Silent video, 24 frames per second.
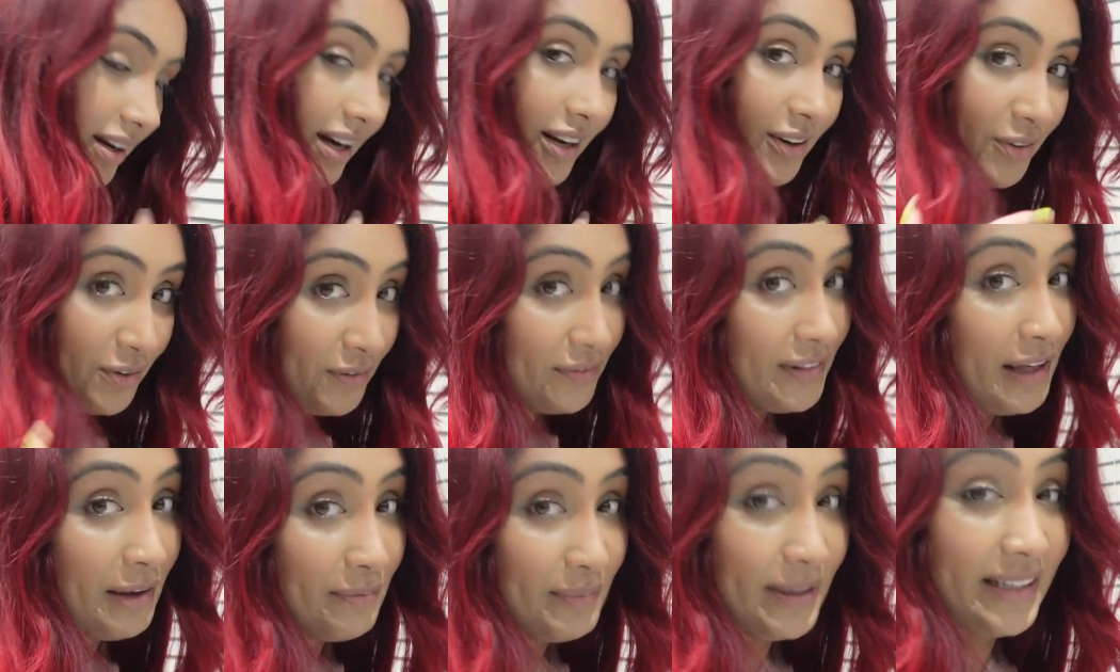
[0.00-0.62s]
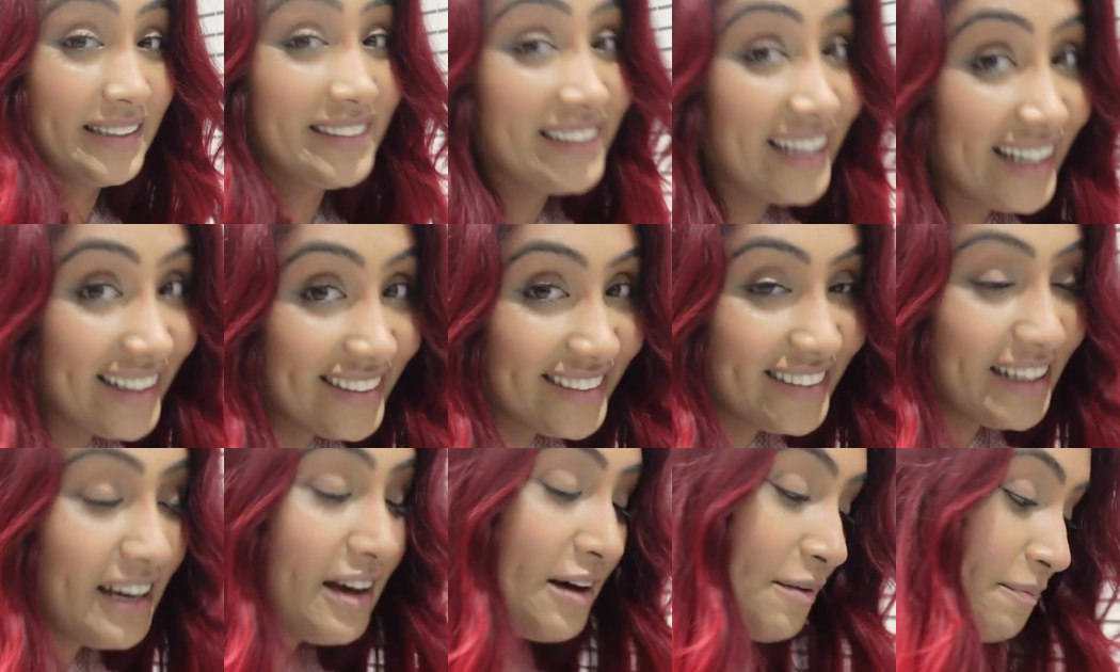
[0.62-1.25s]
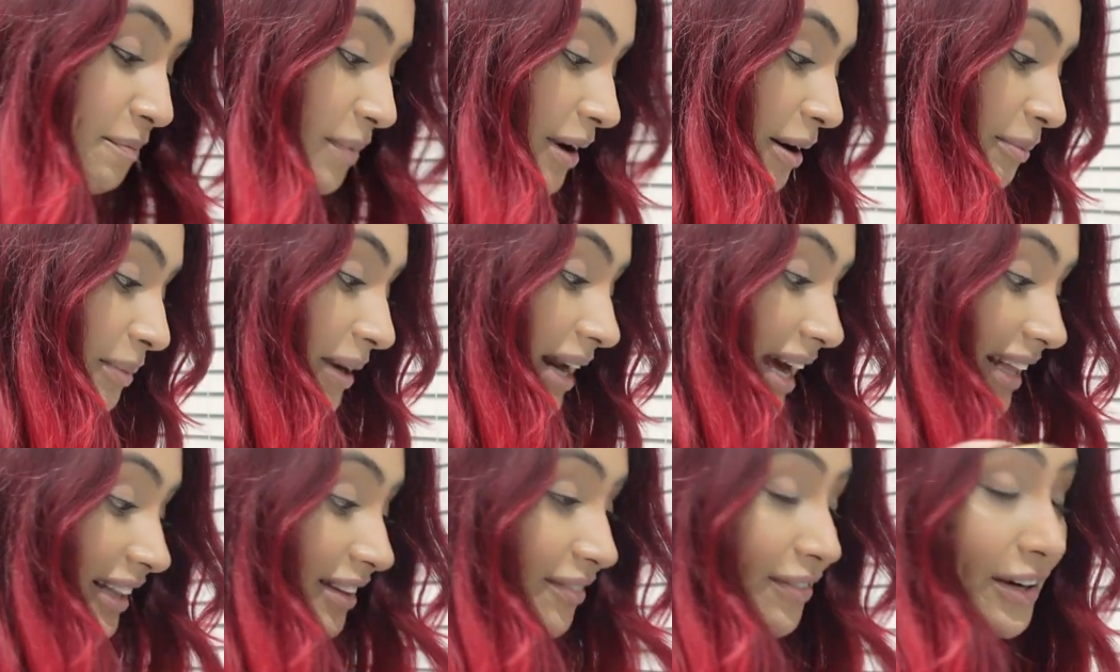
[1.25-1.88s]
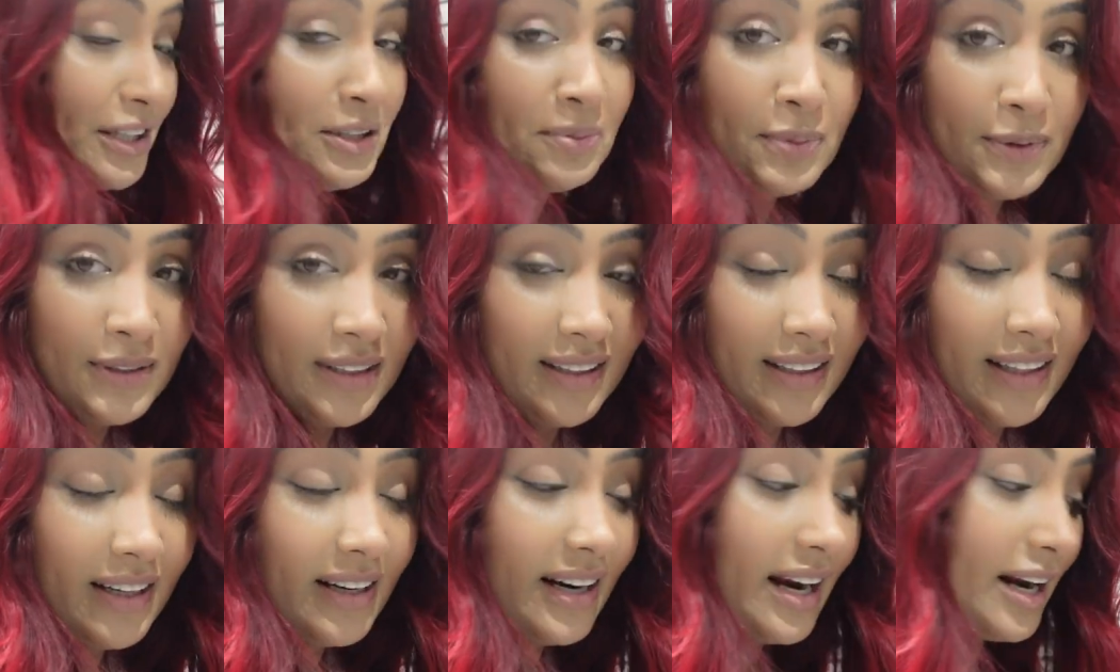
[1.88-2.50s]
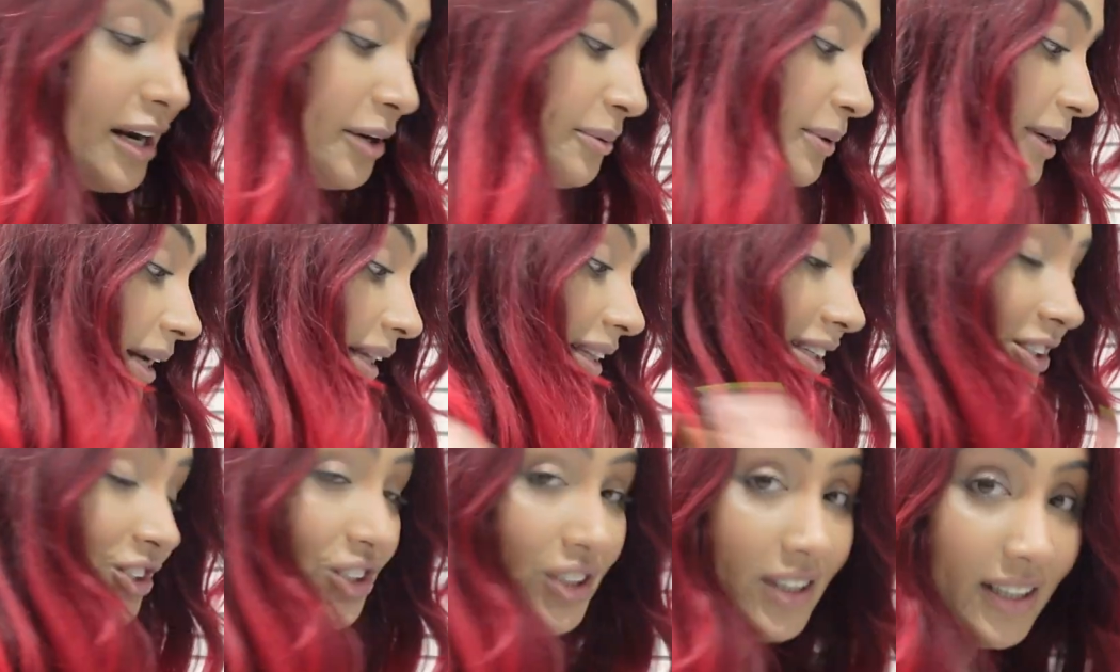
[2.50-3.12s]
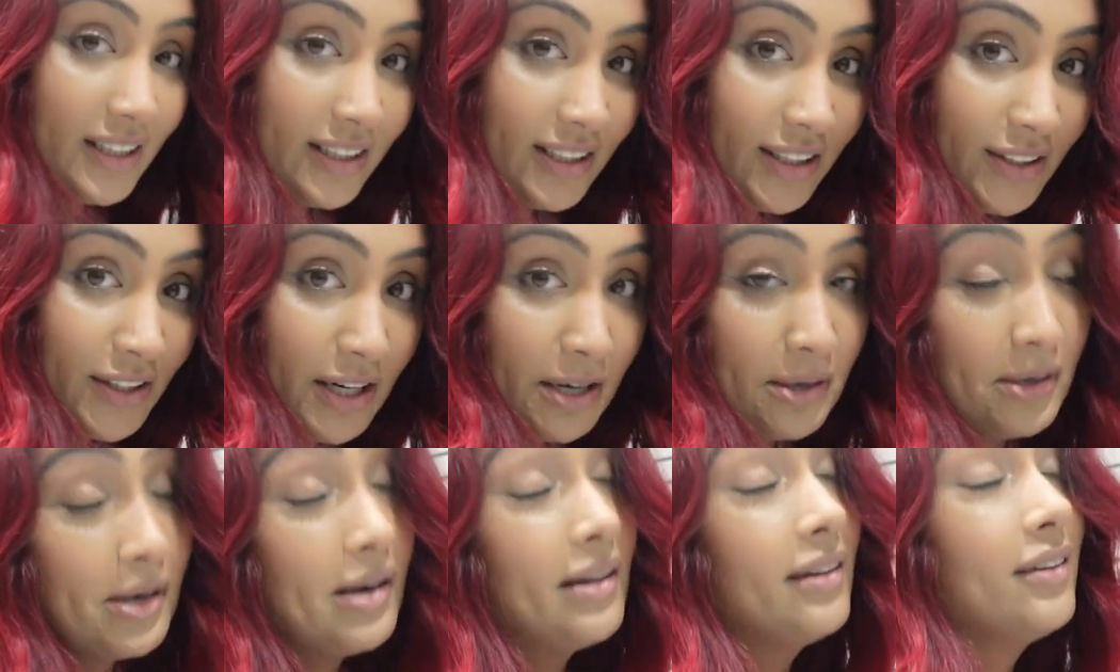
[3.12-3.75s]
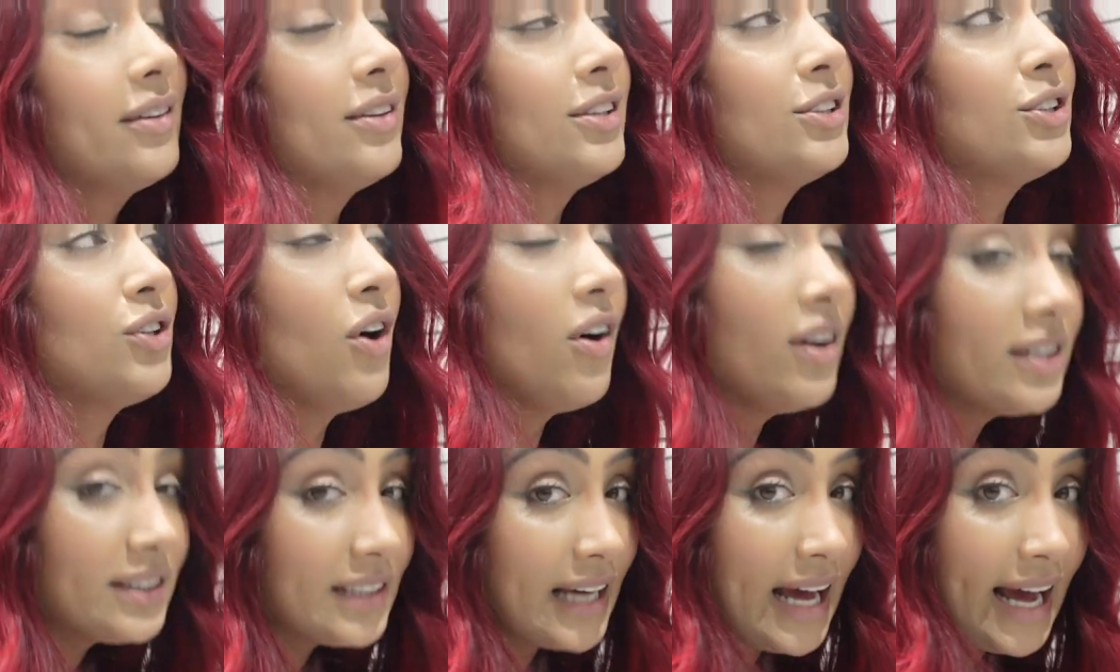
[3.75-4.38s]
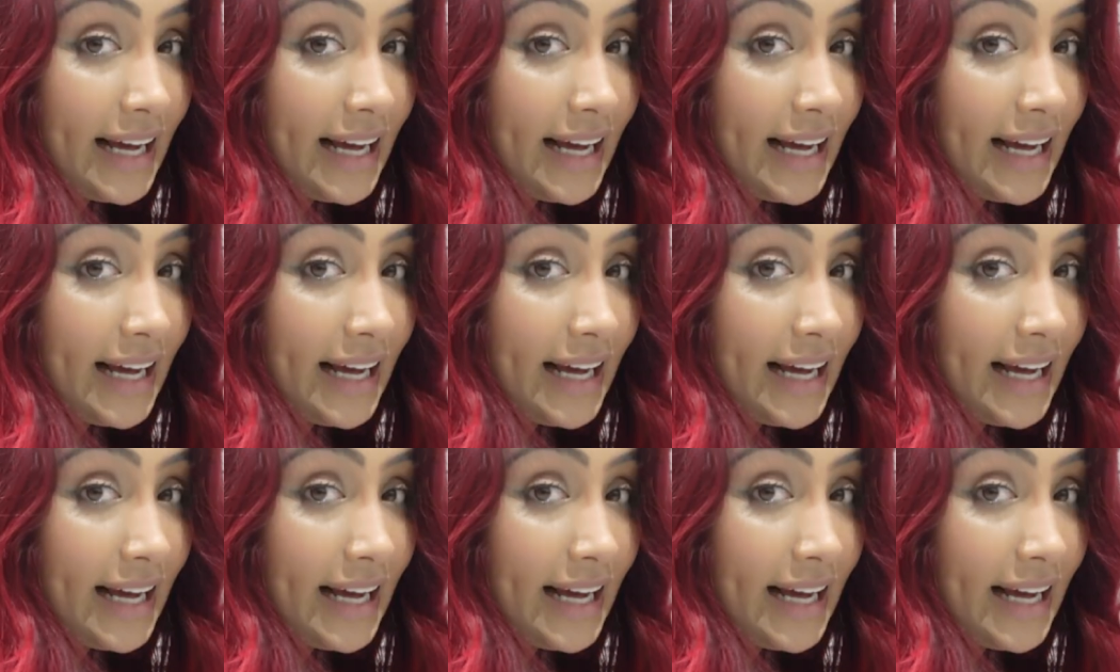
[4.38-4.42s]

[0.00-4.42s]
I don't know if that makes sense, but I'm gonna add the vegetables in there and I'm gonna add the Gouda in there and I'm gonna add the salt